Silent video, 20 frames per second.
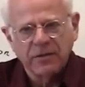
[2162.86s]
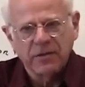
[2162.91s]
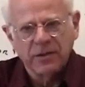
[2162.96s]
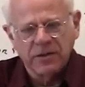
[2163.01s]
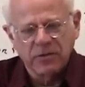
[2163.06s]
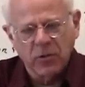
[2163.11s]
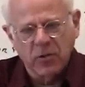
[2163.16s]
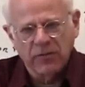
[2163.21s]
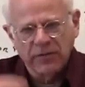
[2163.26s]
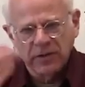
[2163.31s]

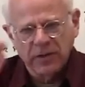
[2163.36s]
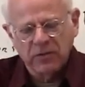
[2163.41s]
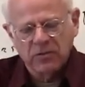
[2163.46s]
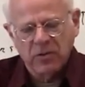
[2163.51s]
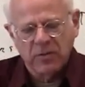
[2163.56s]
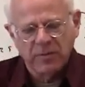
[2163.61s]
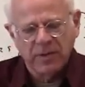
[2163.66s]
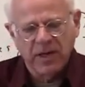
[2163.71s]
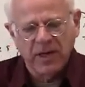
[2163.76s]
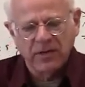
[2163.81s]
this
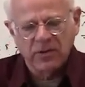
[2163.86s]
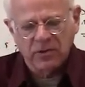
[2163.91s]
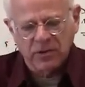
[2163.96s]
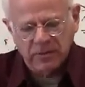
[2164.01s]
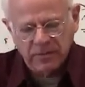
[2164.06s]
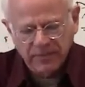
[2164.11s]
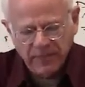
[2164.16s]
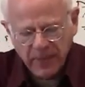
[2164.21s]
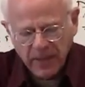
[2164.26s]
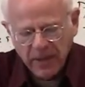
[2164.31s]
overdetermination.
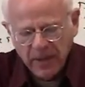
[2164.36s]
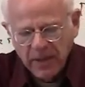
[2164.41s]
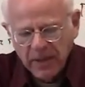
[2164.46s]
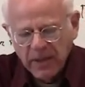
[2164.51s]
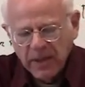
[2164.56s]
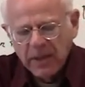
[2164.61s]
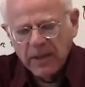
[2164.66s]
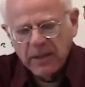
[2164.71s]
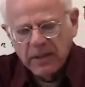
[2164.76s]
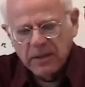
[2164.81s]

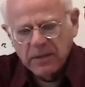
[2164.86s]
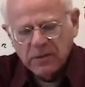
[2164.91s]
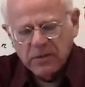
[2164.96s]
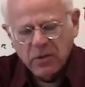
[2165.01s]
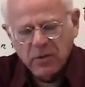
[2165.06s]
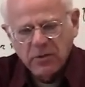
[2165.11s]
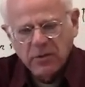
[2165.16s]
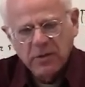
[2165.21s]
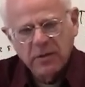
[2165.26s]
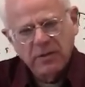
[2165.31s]

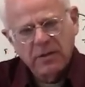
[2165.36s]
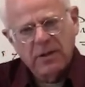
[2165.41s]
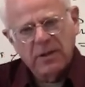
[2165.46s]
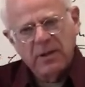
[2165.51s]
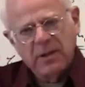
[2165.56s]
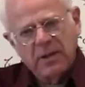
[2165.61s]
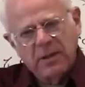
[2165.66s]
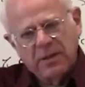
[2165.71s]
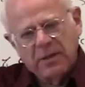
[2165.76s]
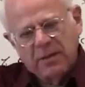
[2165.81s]
So
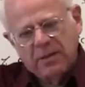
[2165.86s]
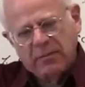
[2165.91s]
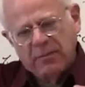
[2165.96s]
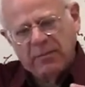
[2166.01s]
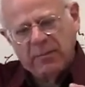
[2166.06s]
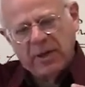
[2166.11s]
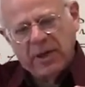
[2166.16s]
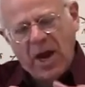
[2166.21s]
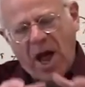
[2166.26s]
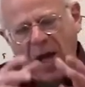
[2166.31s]
the
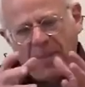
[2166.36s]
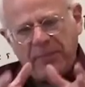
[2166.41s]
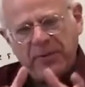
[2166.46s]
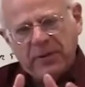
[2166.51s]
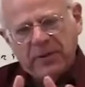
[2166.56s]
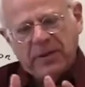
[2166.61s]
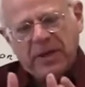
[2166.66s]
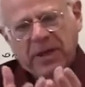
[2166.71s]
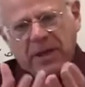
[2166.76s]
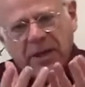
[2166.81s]

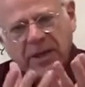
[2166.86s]
the